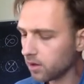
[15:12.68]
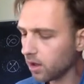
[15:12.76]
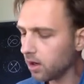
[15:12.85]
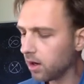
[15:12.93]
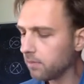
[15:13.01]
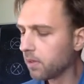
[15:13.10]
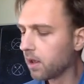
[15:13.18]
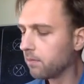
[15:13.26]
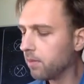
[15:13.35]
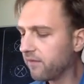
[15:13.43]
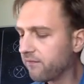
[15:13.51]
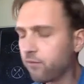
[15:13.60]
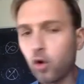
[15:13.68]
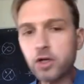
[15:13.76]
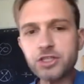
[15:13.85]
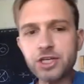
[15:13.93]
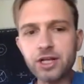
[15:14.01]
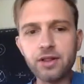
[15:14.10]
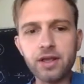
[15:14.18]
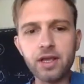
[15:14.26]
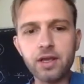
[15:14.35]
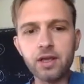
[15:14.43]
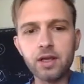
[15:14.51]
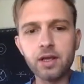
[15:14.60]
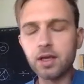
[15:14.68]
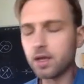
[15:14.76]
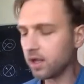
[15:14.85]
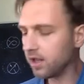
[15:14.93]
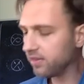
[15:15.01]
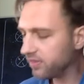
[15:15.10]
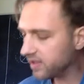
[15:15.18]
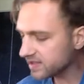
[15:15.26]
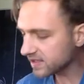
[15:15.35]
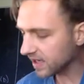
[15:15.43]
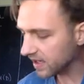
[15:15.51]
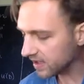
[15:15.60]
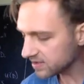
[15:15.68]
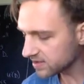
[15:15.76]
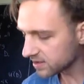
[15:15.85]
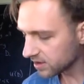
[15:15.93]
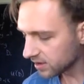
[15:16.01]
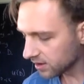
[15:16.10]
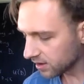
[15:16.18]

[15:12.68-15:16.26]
But fortunately, in this case,